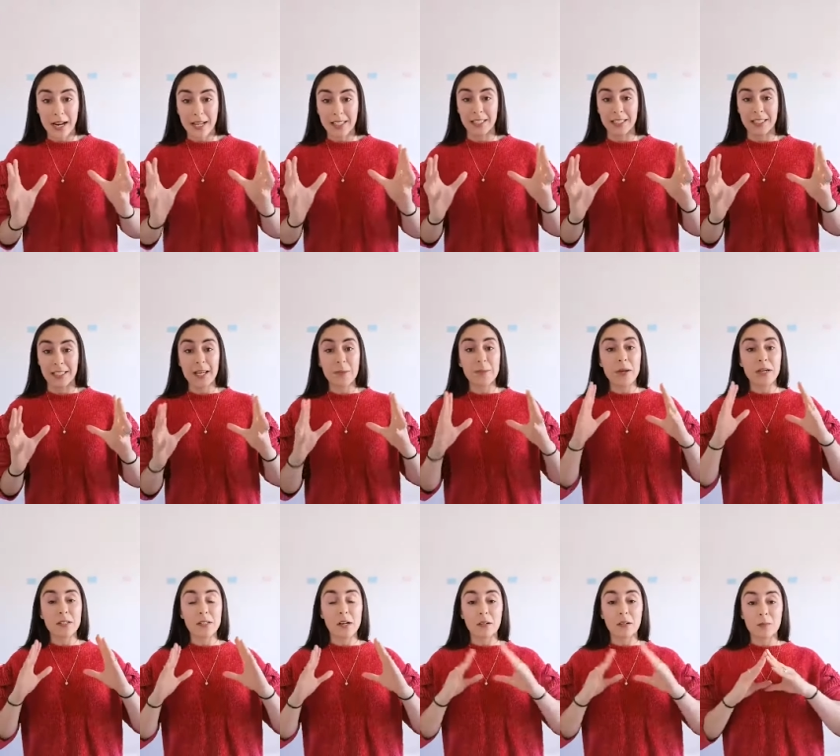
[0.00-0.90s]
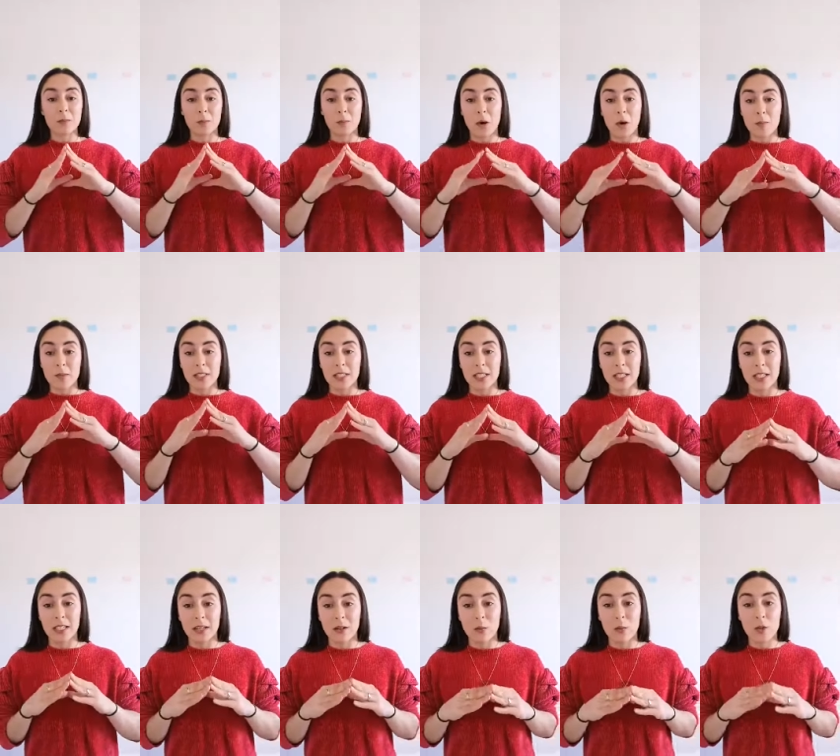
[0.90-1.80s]
as I said, ping pong
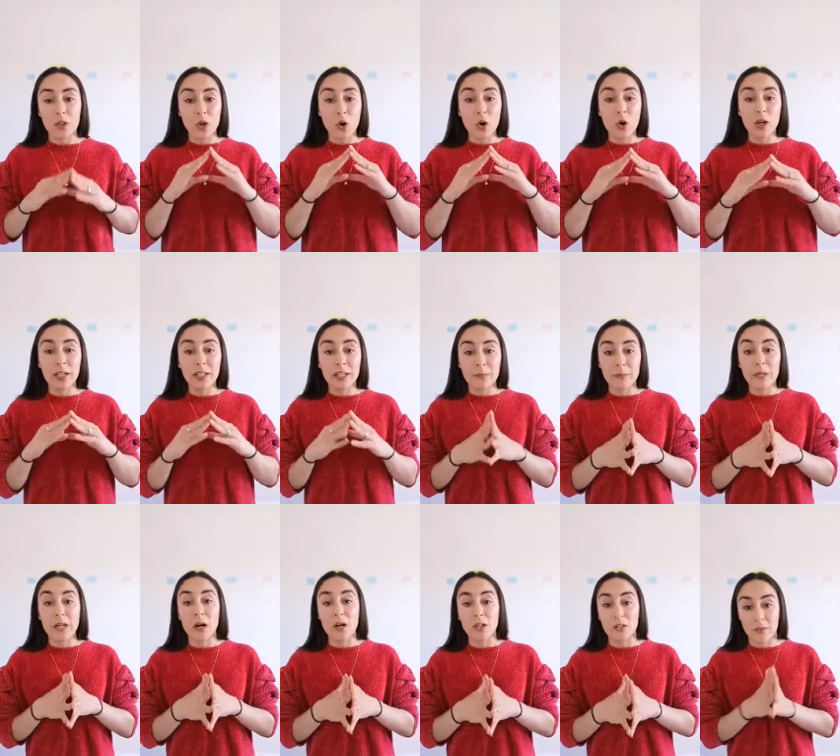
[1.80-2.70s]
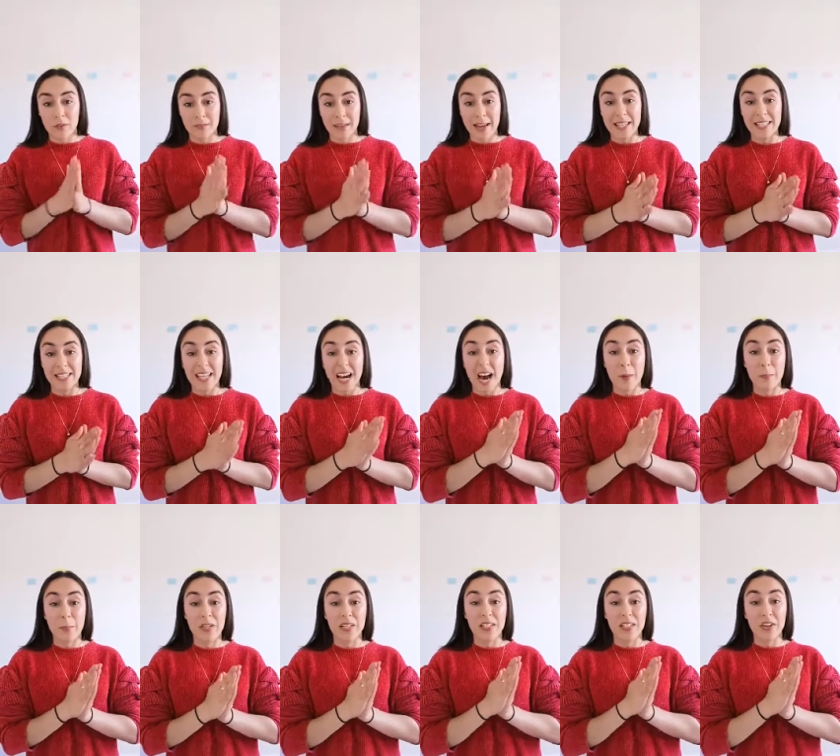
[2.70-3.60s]
diplomacy was coined because of events that
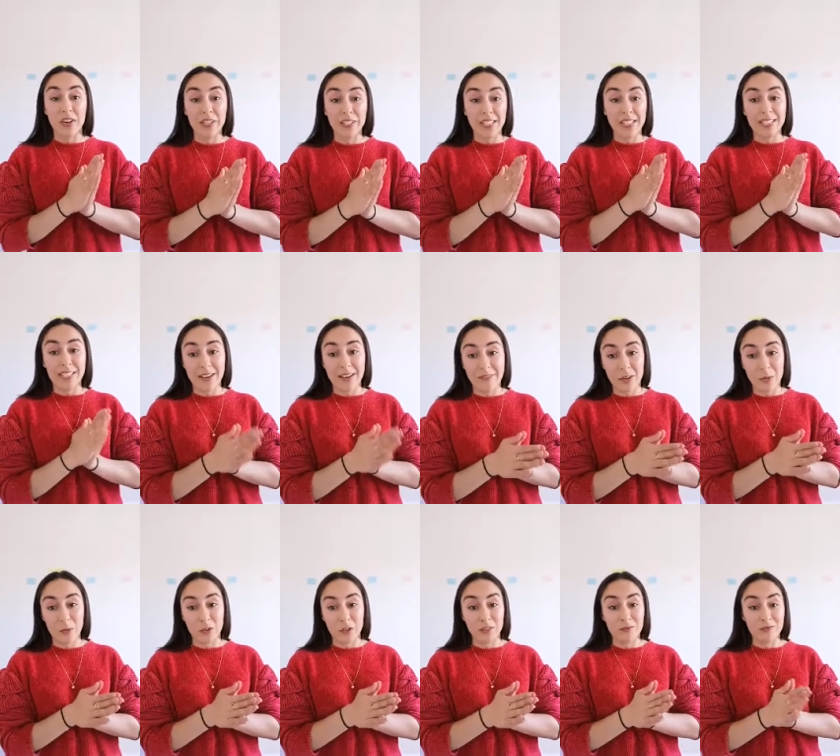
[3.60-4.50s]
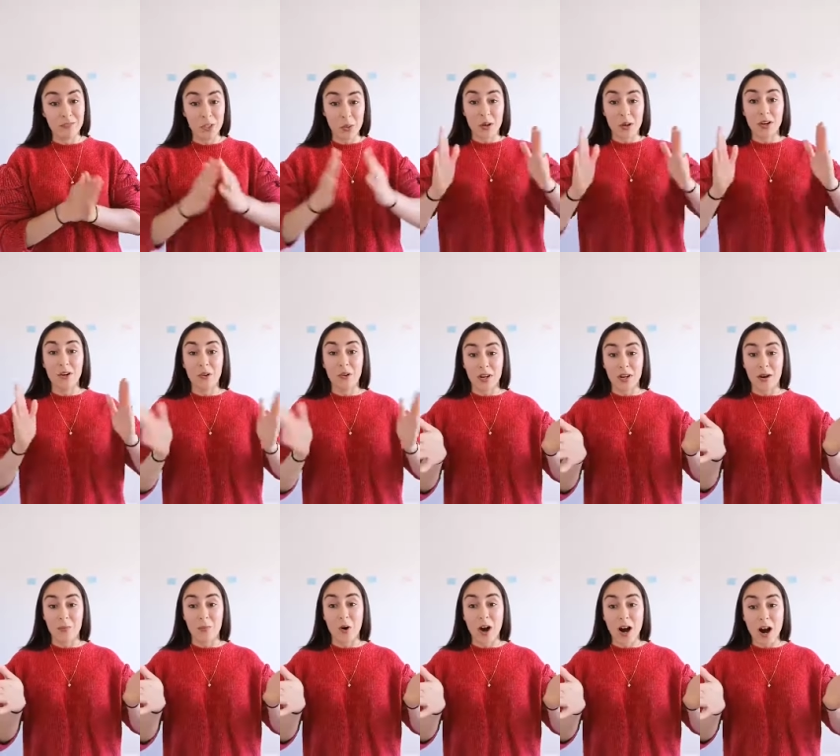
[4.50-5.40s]
happened in nineteen seventy-one. So we're going to look
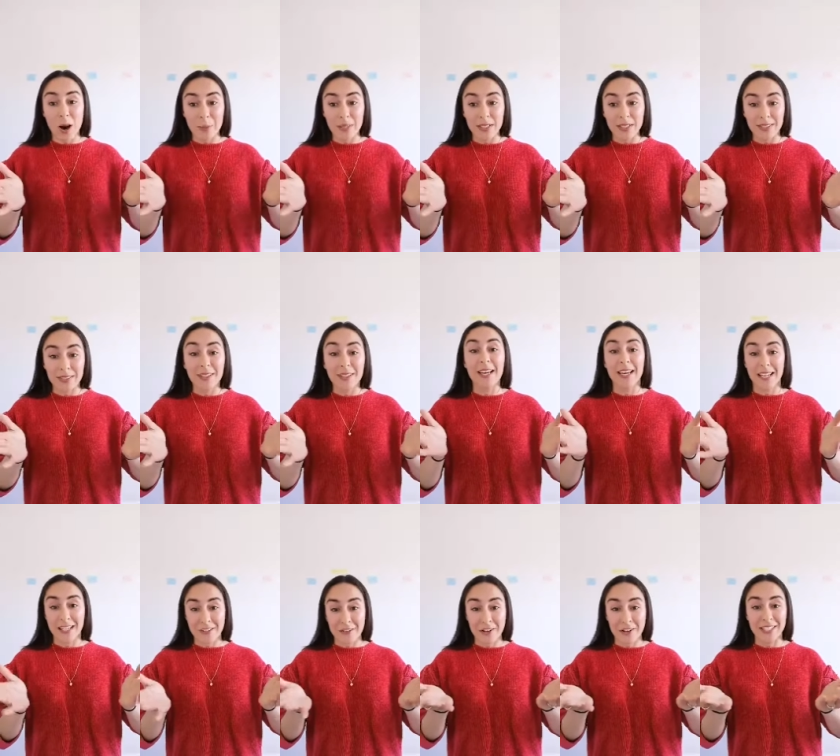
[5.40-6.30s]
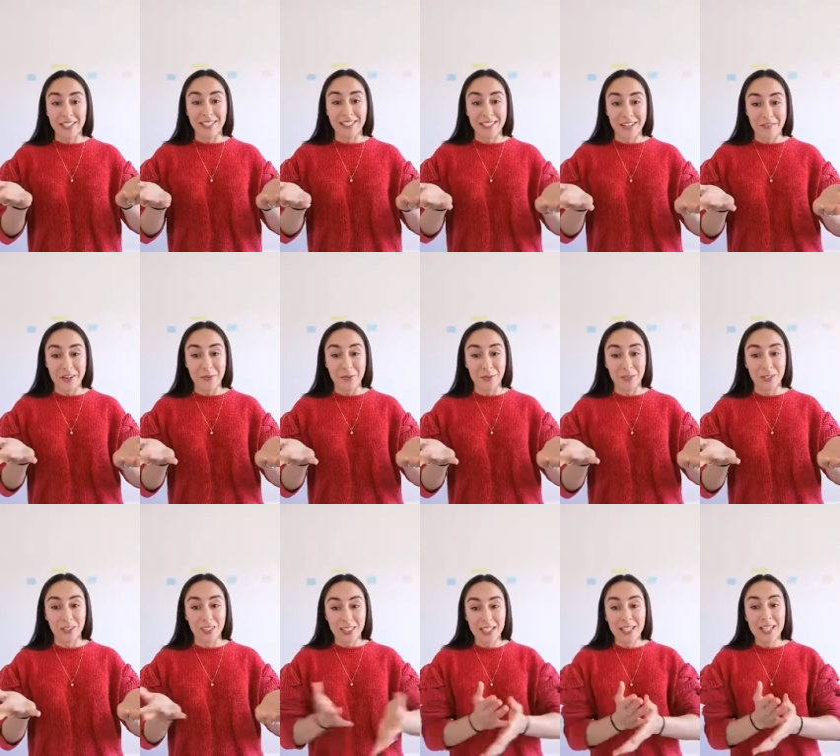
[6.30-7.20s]
at what happened in nineteen seventy-one.
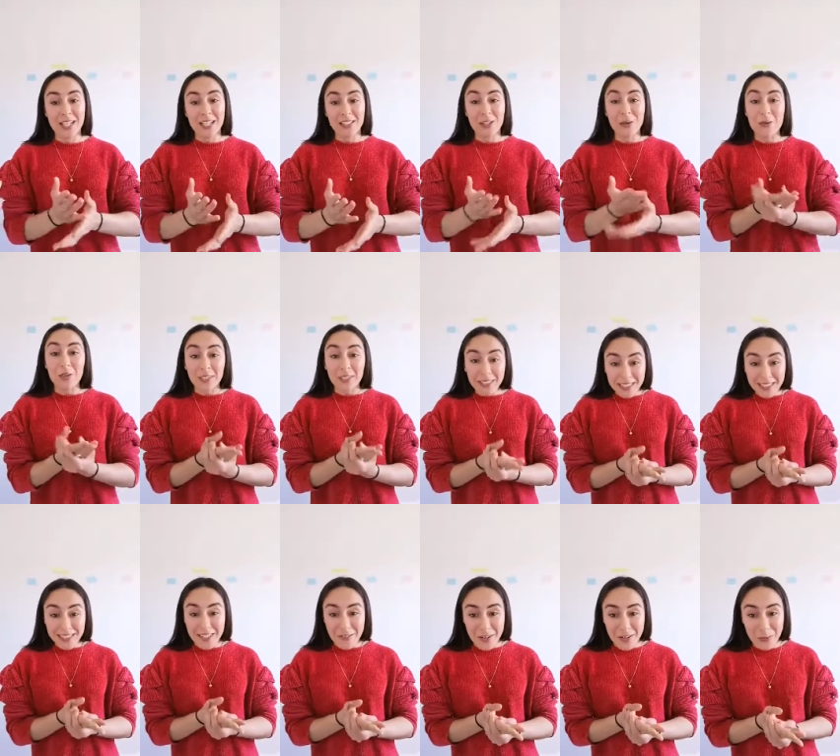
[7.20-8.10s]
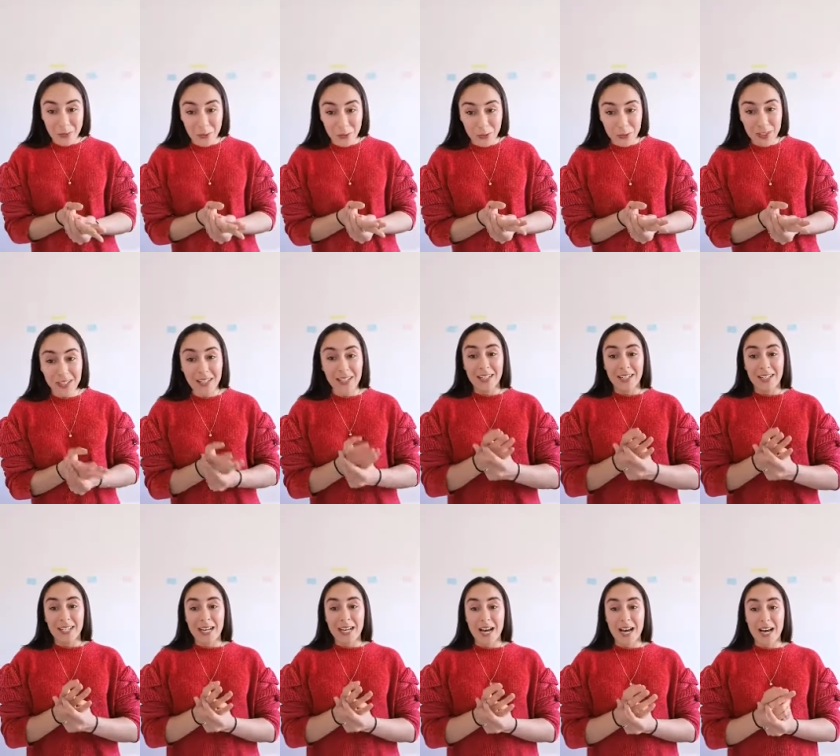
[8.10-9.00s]
So in nineteen seventy-one,
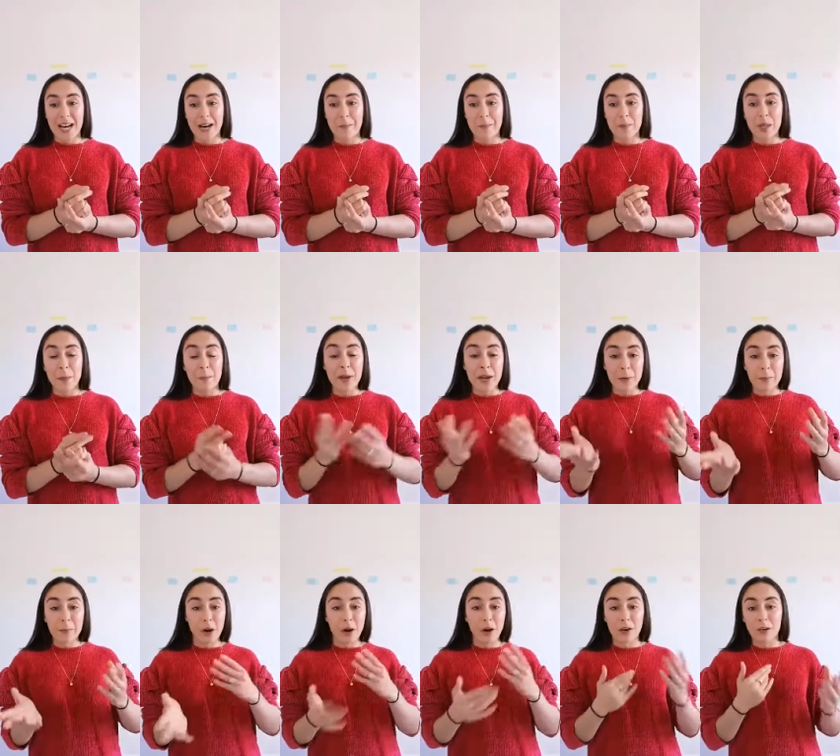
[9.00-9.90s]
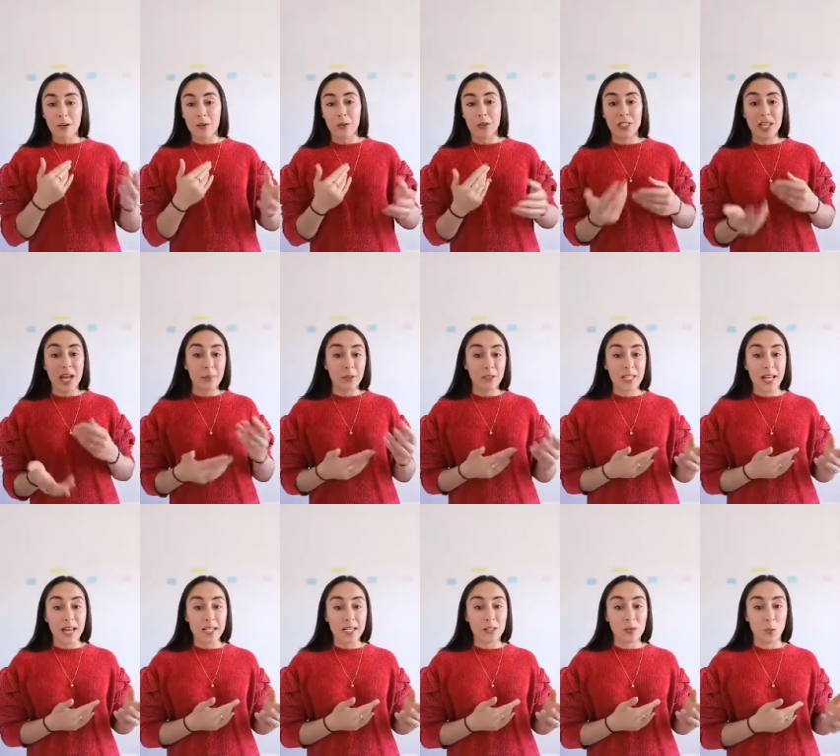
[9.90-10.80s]
um, the ping pong or table
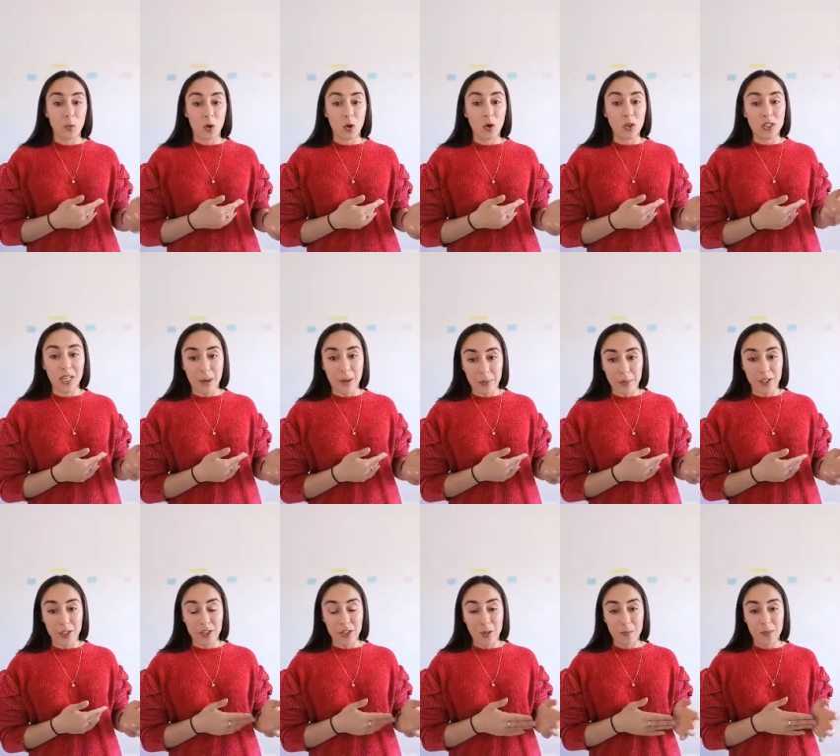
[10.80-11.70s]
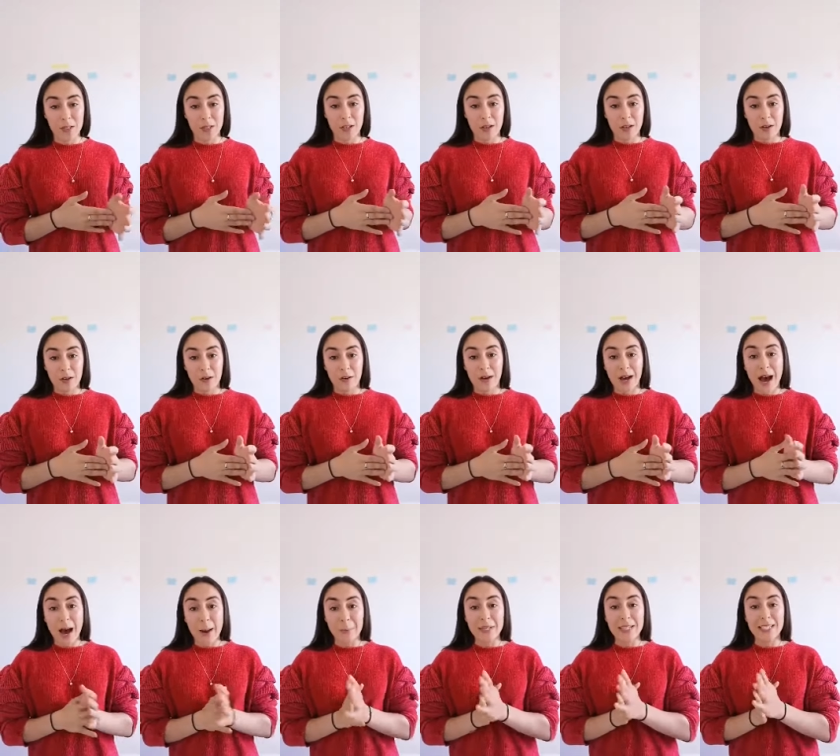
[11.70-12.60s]
tennis world championships
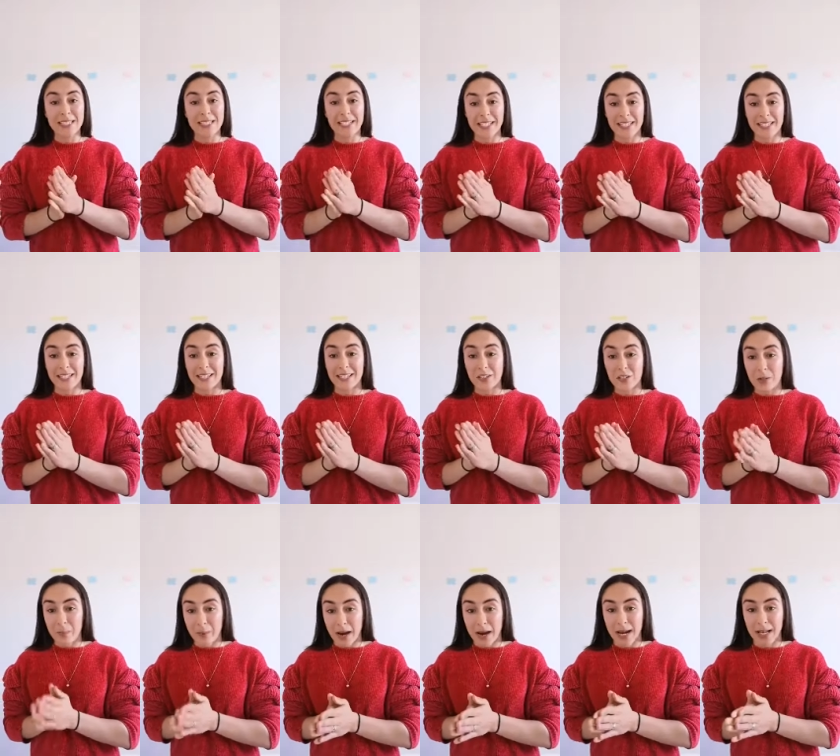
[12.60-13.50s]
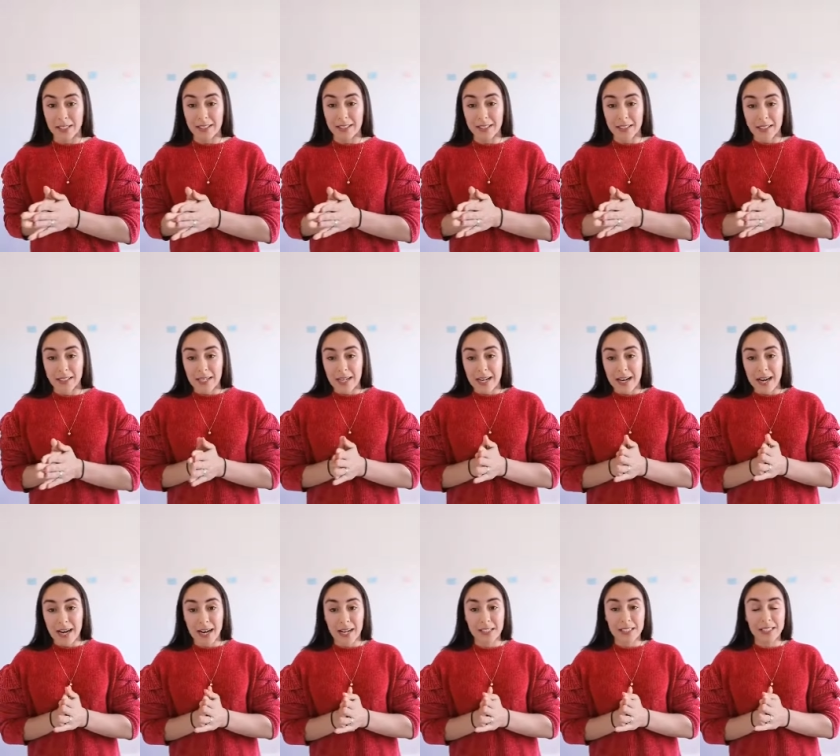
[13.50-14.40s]
happened in Japan.
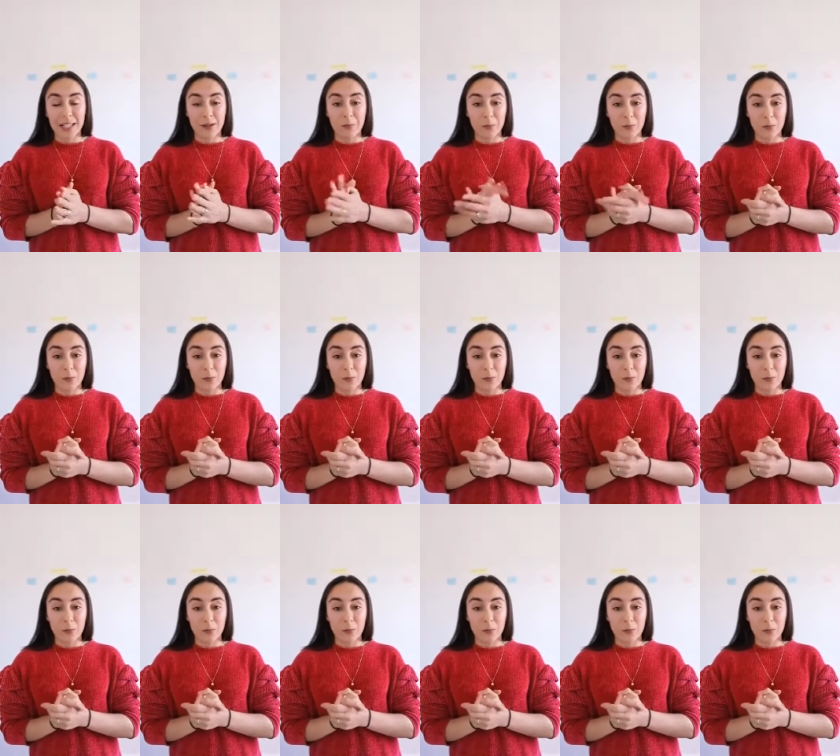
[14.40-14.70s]
And